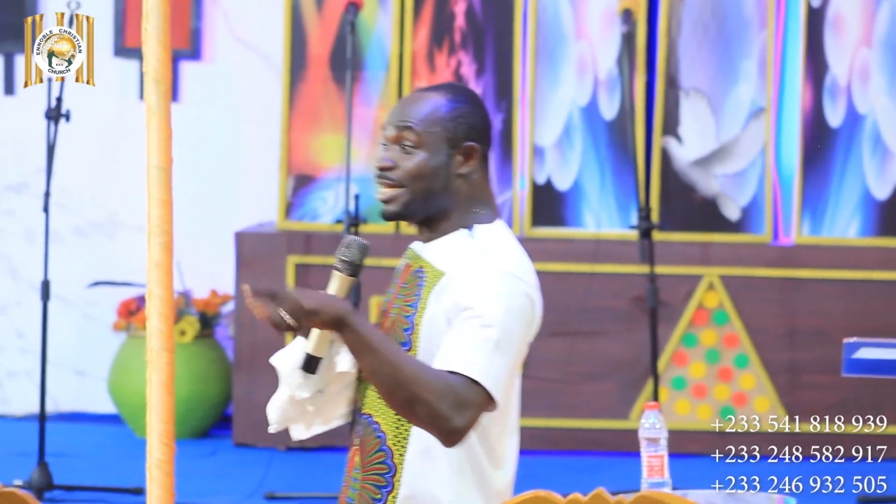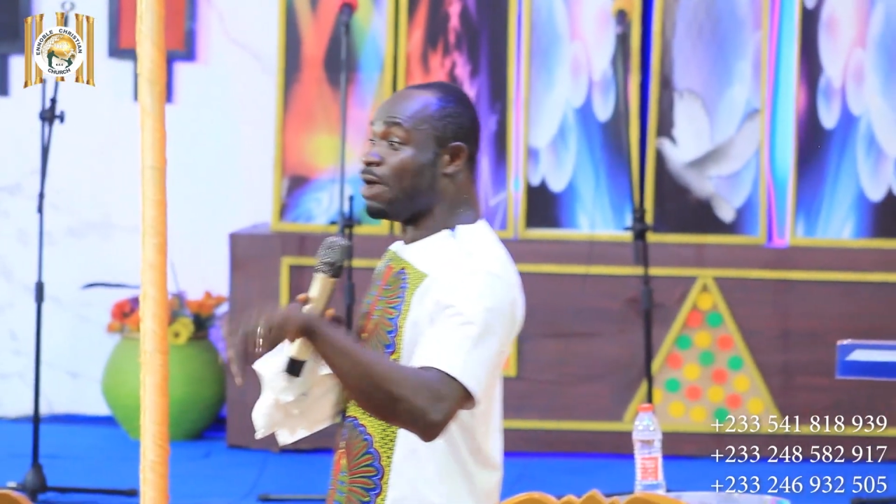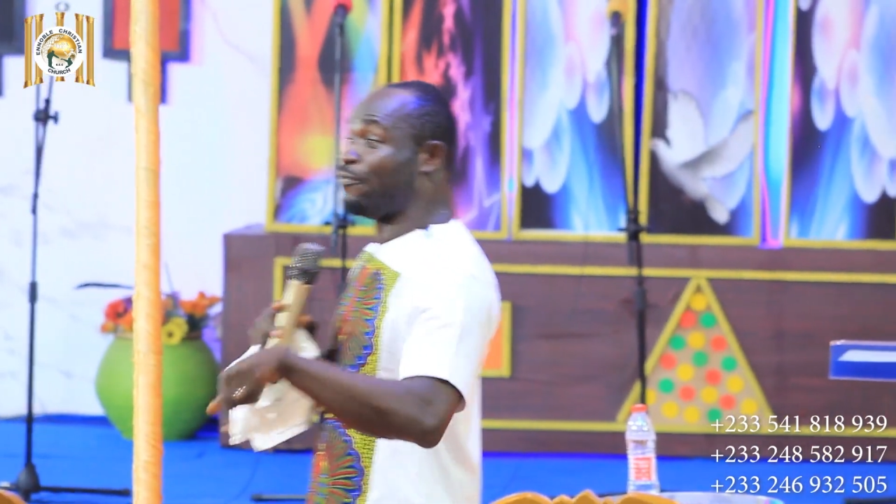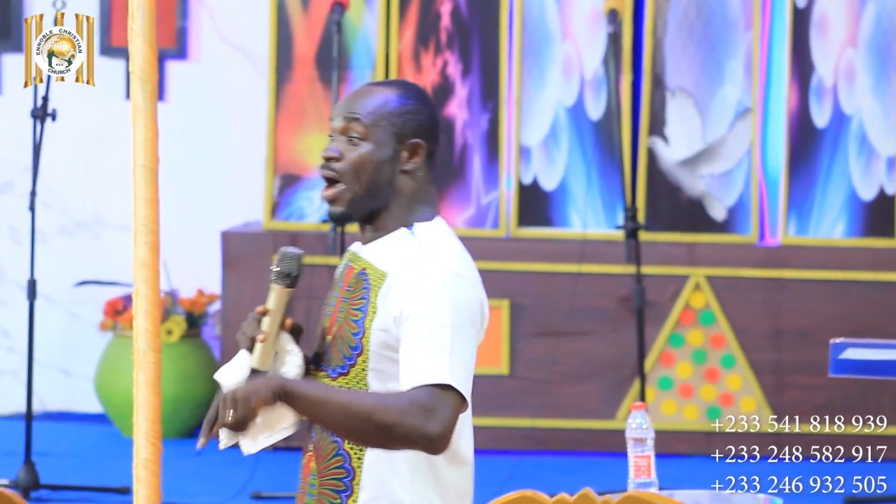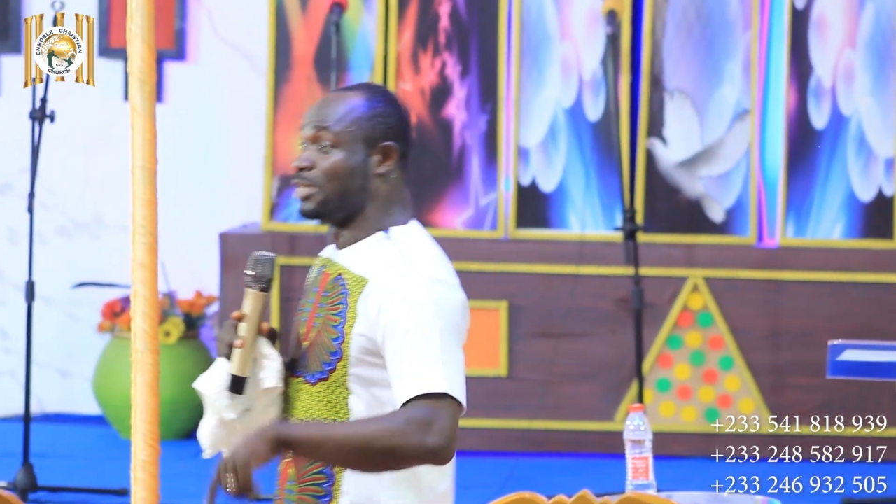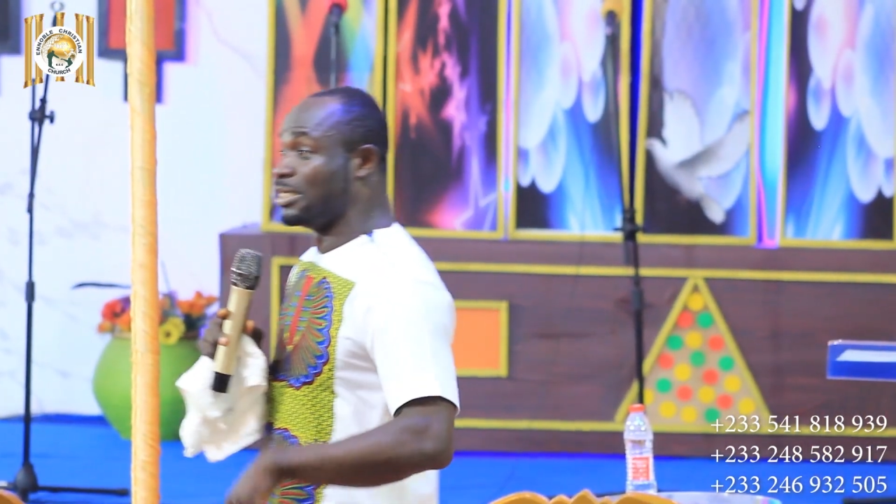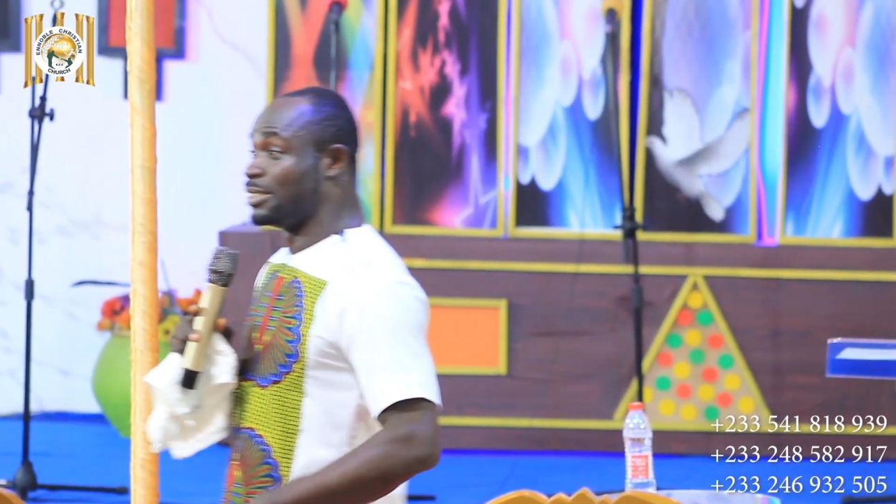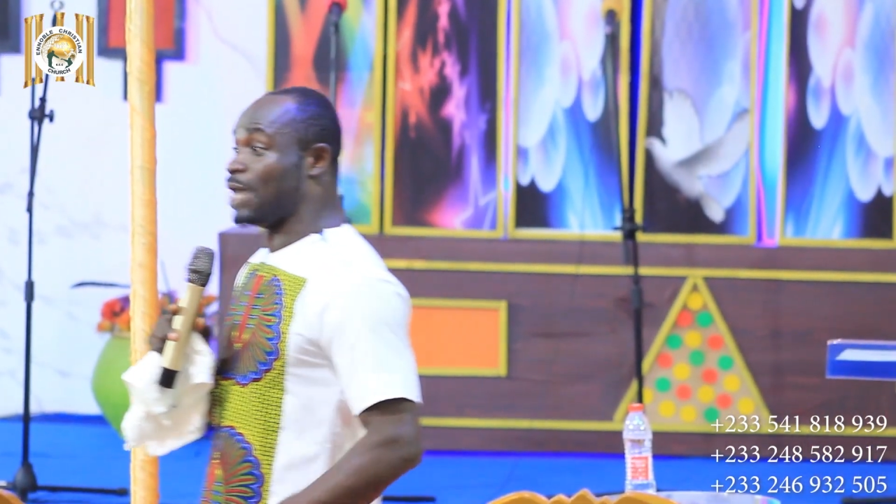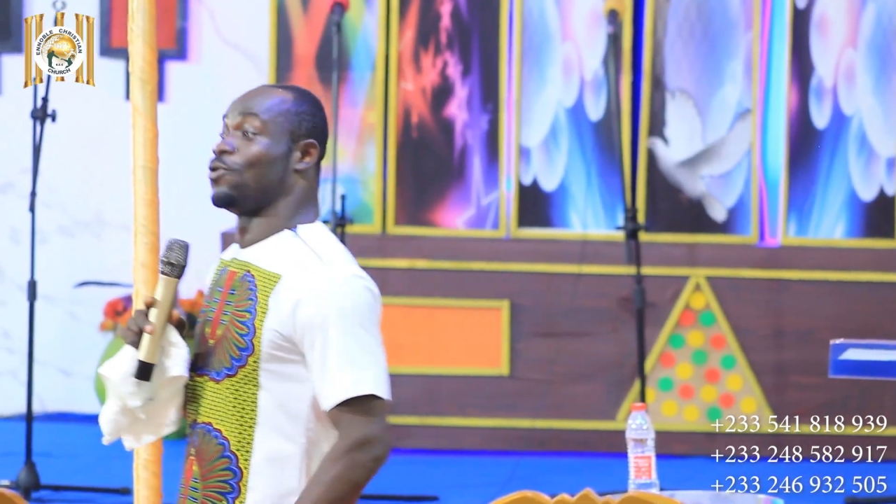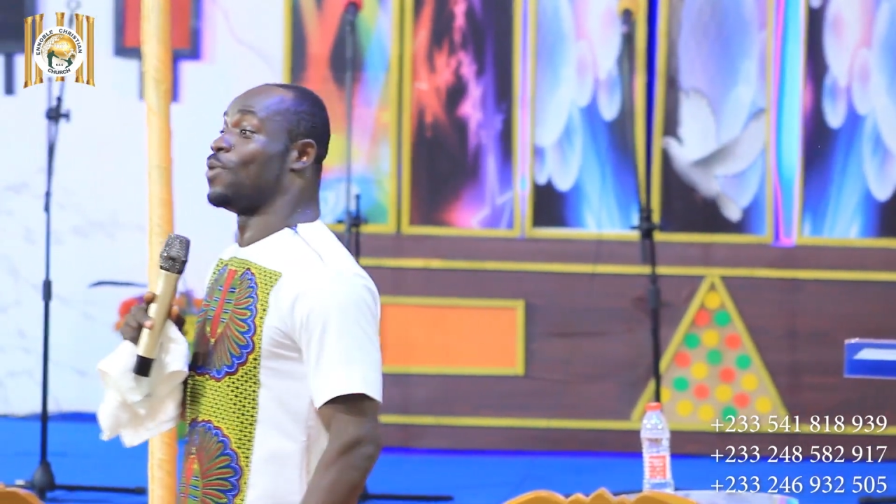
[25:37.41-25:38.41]
in their family
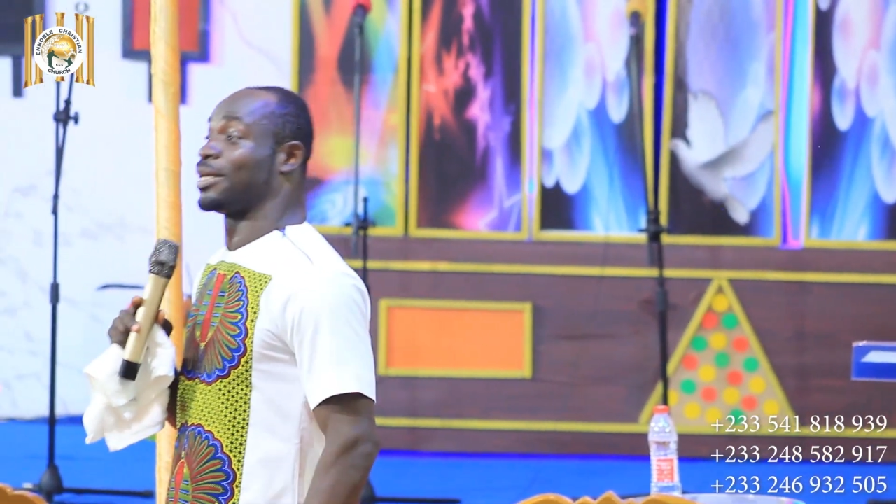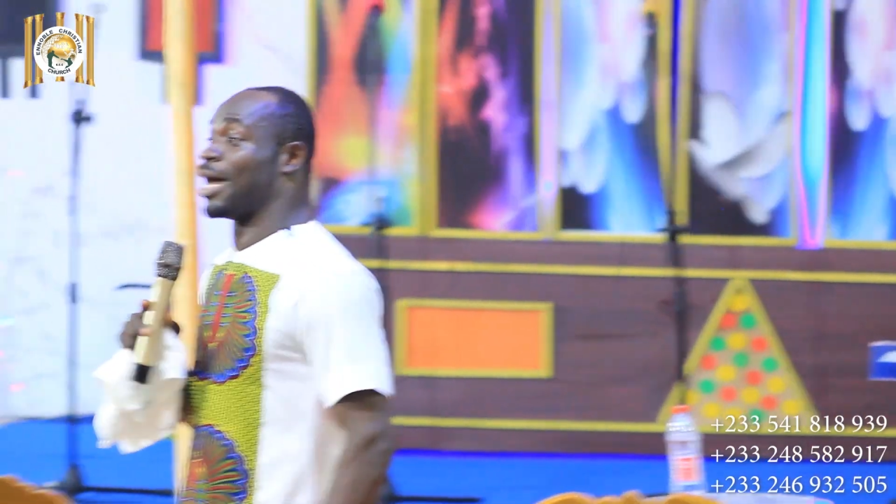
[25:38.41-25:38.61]
that no one